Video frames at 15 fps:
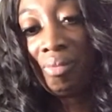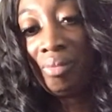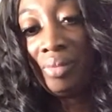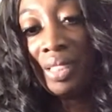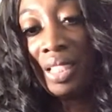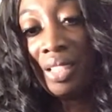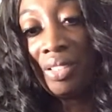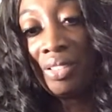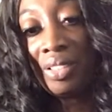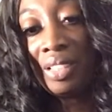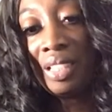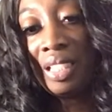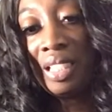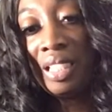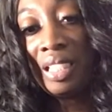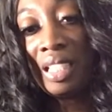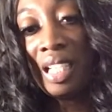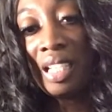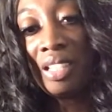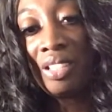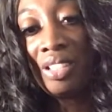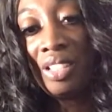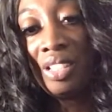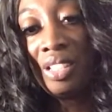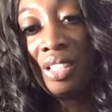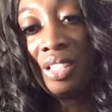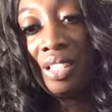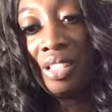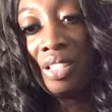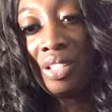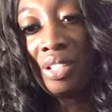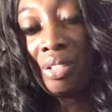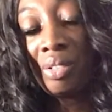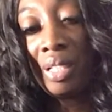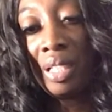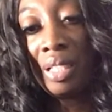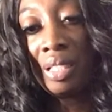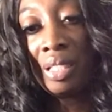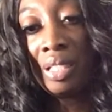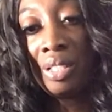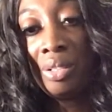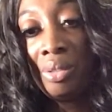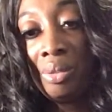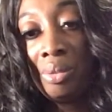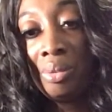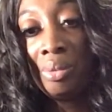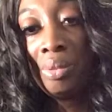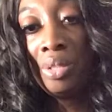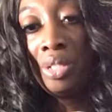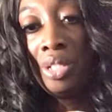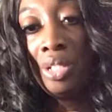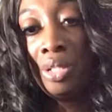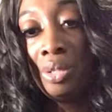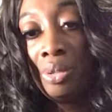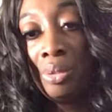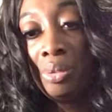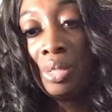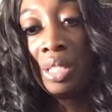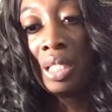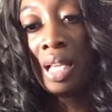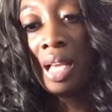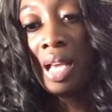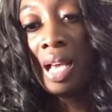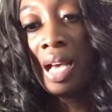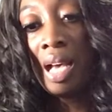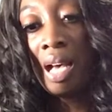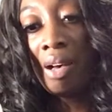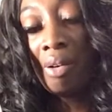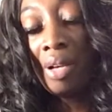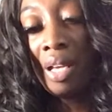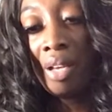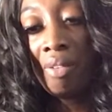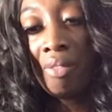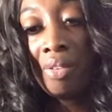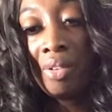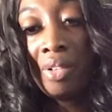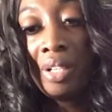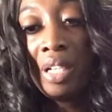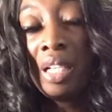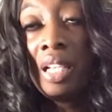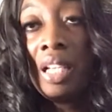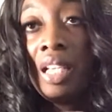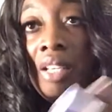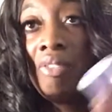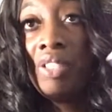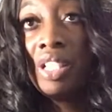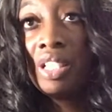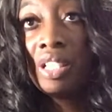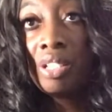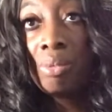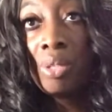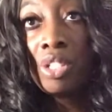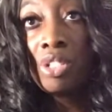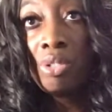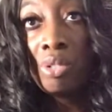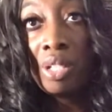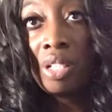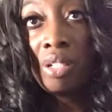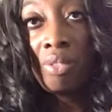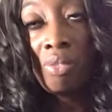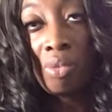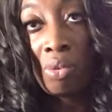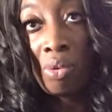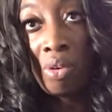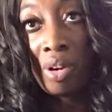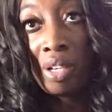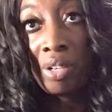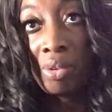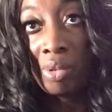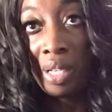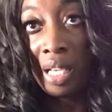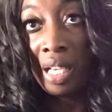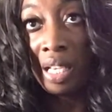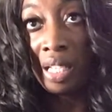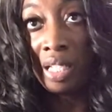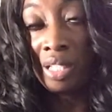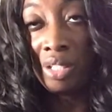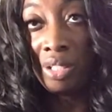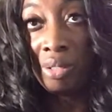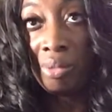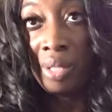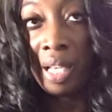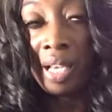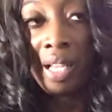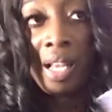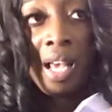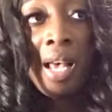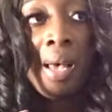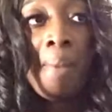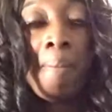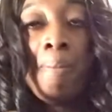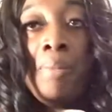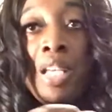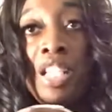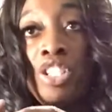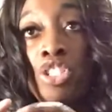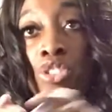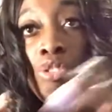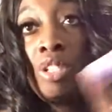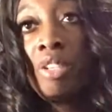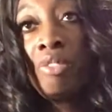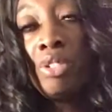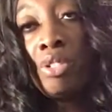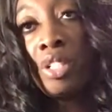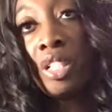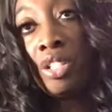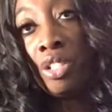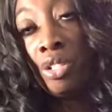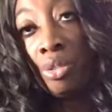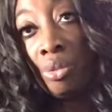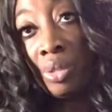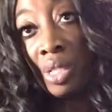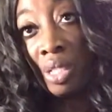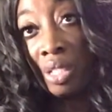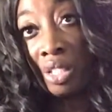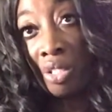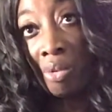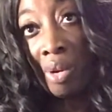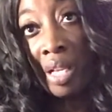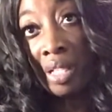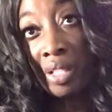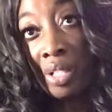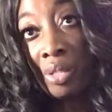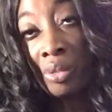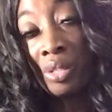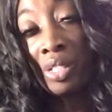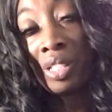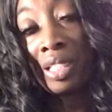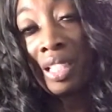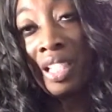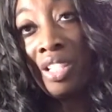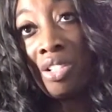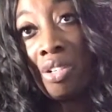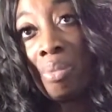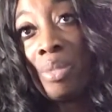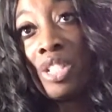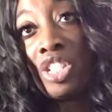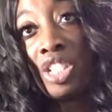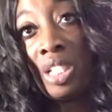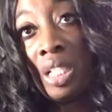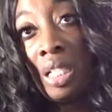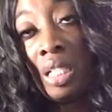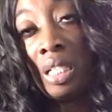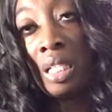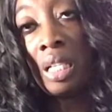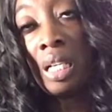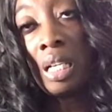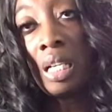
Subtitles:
no, it's not a good thread to use. However, if this is what you can afford, go ahead and do that. Be sure, if you're going to use this thread though, to clean your machine